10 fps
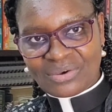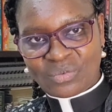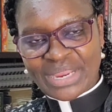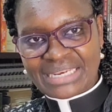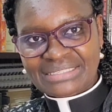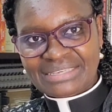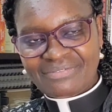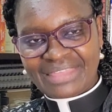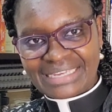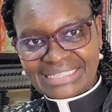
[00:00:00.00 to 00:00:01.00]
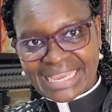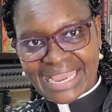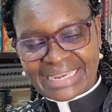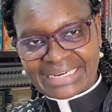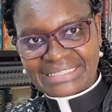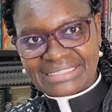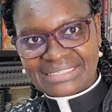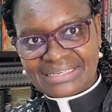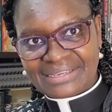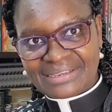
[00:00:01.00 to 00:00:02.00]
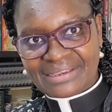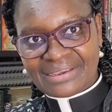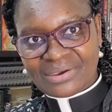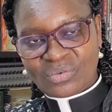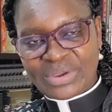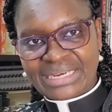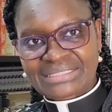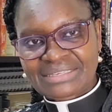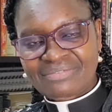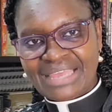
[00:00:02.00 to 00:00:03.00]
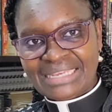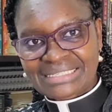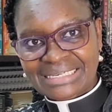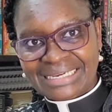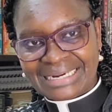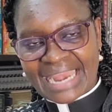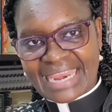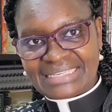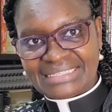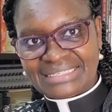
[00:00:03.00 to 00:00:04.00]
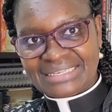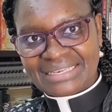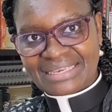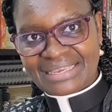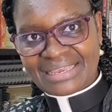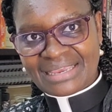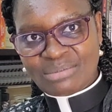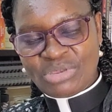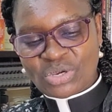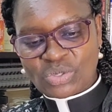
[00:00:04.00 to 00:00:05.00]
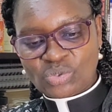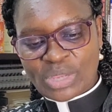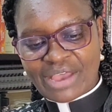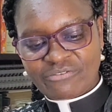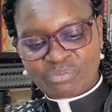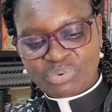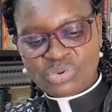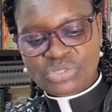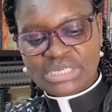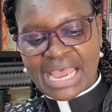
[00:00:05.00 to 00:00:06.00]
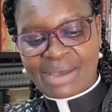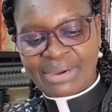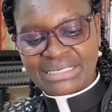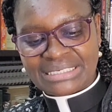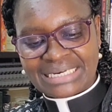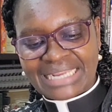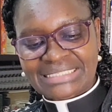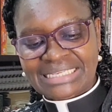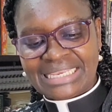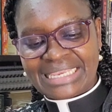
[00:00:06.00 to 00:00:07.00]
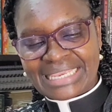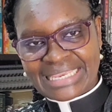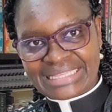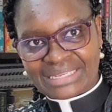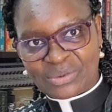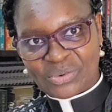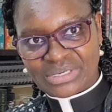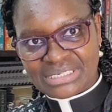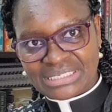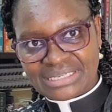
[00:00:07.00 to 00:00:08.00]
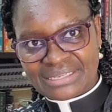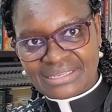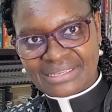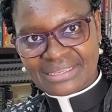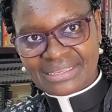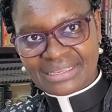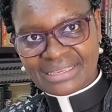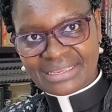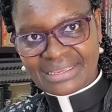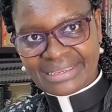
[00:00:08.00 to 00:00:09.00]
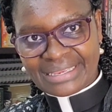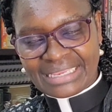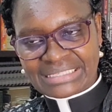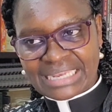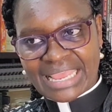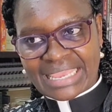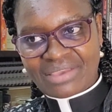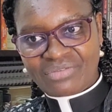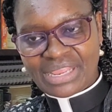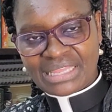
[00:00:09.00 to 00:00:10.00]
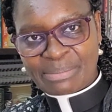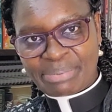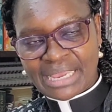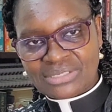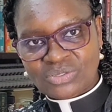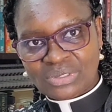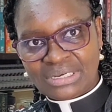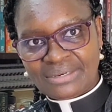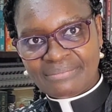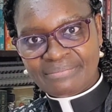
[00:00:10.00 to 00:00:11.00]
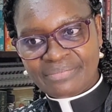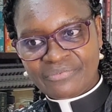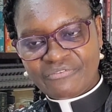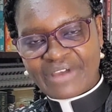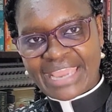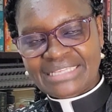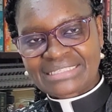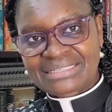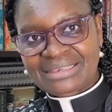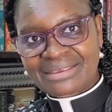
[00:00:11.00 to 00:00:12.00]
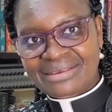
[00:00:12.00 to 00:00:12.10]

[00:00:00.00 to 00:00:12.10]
We receive that courage. We receive that grace because we have put our trust in the Lord. It's like every other person finds